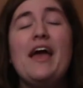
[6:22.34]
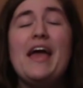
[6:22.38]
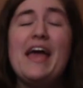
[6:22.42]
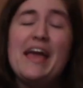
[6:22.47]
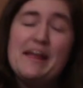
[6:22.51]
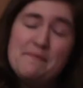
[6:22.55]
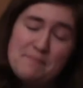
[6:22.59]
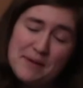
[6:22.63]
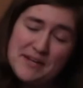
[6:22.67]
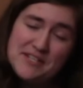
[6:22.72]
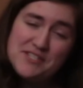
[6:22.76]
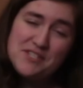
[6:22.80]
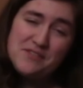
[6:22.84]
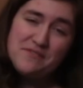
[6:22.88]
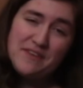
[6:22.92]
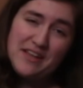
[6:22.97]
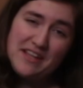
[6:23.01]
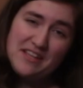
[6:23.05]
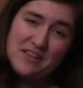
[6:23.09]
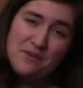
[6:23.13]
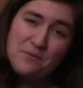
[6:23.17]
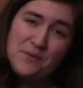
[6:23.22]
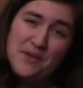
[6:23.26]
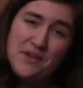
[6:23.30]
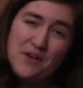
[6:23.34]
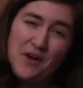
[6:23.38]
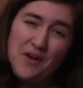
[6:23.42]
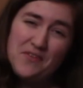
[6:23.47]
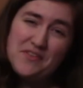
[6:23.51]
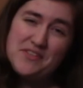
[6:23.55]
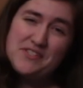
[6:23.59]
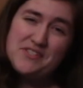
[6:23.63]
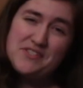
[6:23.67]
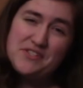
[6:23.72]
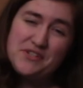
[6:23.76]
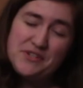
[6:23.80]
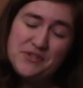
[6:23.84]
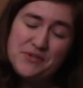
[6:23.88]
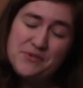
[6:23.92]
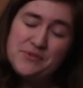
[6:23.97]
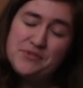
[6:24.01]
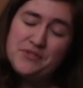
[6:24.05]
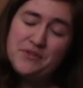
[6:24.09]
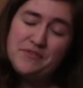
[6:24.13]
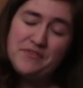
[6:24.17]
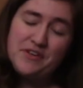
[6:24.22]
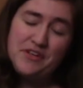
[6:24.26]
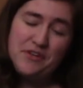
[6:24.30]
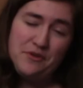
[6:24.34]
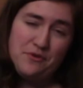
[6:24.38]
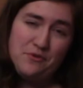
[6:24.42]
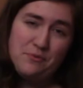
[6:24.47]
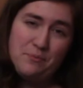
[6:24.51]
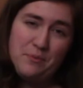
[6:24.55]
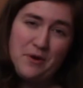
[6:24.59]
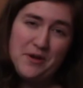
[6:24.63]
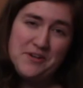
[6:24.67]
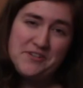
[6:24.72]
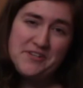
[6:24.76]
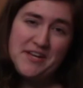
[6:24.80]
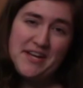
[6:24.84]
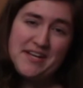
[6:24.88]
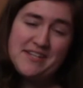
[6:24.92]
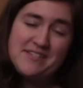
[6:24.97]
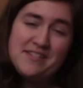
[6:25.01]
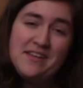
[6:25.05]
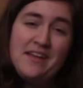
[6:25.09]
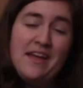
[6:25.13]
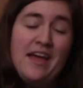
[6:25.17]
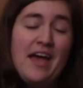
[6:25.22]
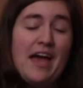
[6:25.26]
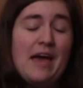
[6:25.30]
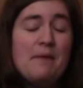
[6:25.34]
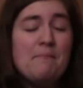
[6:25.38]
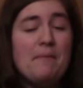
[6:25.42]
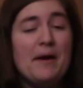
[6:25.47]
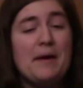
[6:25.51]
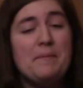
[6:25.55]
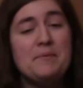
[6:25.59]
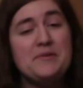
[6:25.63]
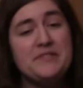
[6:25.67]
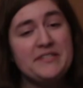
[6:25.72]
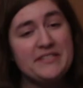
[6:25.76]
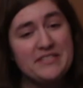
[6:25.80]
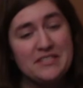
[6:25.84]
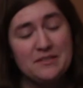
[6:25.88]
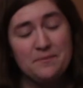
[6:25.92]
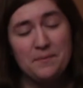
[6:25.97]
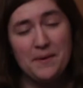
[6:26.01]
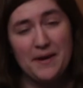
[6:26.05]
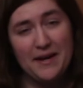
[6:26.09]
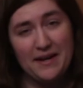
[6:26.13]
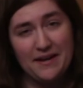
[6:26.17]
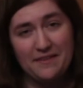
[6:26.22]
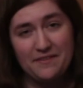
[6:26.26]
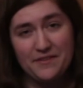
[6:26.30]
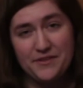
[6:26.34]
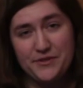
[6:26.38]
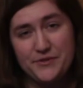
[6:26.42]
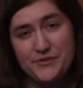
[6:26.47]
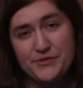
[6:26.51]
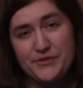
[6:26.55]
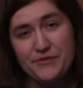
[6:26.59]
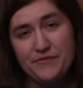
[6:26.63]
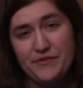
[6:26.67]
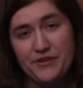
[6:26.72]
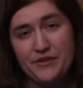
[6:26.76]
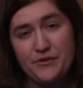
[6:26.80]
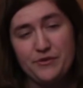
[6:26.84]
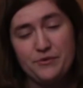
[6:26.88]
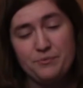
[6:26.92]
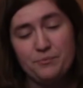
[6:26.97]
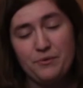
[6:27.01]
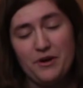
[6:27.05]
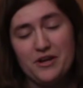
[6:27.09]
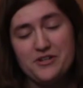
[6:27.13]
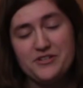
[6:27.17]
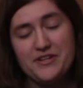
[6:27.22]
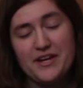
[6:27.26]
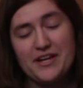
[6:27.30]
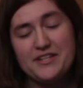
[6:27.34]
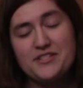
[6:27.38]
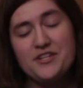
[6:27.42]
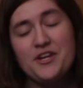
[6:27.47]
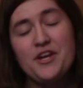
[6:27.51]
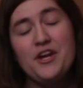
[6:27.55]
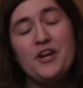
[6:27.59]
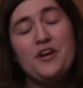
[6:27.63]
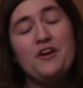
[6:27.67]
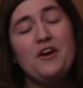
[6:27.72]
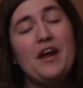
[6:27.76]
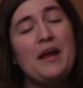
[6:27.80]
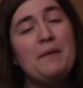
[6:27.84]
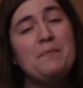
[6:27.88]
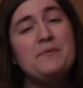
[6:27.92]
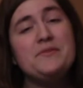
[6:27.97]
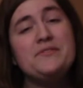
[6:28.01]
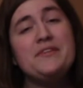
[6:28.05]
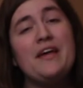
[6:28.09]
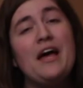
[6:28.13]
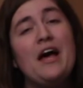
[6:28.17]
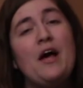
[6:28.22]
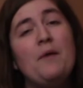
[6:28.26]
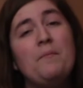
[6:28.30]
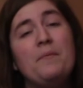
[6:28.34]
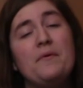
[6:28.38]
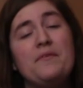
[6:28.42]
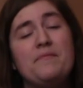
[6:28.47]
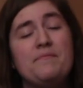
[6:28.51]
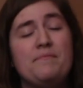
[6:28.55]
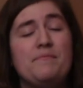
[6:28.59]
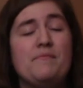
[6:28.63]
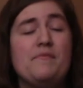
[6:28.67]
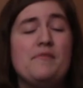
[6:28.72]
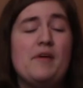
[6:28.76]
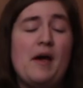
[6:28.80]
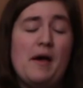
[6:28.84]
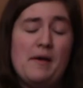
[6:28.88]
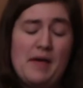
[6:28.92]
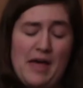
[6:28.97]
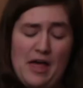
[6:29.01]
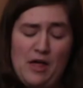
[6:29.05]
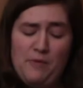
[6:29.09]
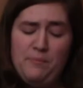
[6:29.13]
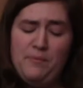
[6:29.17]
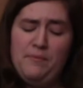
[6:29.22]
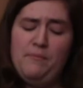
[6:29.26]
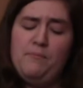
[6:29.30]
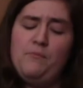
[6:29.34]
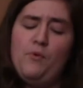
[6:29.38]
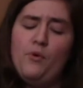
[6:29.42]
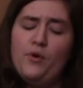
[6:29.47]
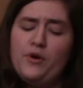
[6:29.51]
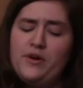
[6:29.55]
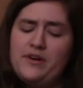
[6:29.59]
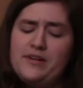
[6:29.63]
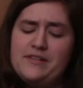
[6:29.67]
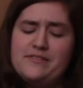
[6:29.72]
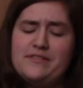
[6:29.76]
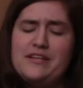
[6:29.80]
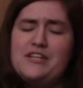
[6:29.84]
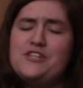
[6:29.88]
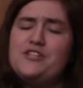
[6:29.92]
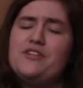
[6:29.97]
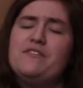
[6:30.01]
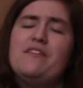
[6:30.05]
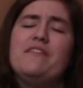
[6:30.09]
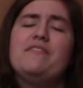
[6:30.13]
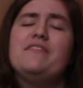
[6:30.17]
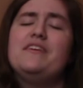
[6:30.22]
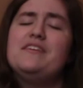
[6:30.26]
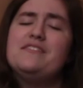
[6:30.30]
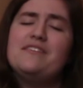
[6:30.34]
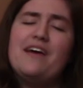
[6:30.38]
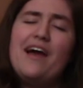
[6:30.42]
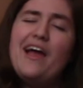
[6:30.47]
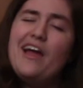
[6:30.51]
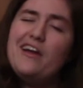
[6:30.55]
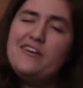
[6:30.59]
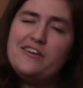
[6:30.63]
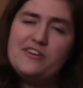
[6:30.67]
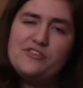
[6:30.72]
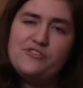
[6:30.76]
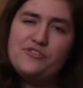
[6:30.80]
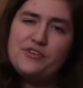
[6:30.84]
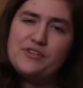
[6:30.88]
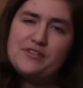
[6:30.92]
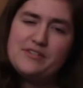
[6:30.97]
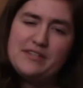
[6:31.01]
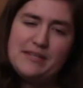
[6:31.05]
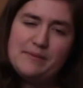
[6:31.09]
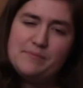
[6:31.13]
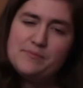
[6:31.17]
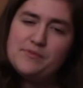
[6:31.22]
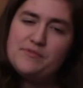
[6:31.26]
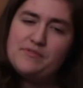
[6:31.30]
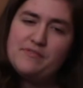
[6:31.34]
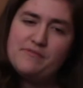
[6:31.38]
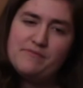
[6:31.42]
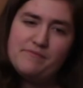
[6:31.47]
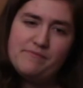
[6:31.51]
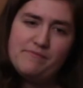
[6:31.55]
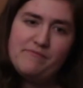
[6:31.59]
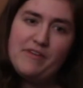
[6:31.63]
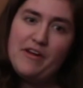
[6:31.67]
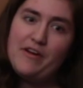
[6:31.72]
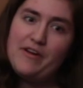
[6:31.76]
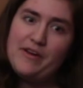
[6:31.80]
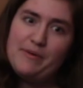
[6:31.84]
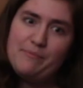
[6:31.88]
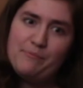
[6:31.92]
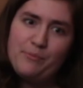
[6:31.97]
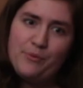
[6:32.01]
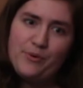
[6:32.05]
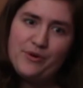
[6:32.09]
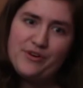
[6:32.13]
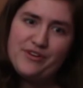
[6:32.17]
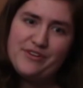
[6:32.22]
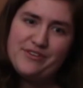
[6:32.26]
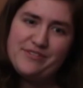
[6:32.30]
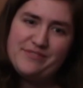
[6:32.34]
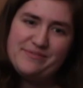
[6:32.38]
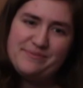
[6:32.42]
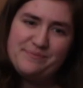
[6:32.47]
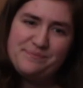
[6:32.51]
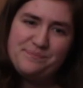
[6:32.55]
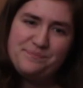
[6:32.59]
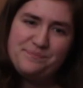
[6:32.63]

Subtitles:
In Pennsylvania, we call this the Youth Serving Youth Project, and by participating in the Youth Serving Youth Project, you're able to help an organization that the entire district deems very important.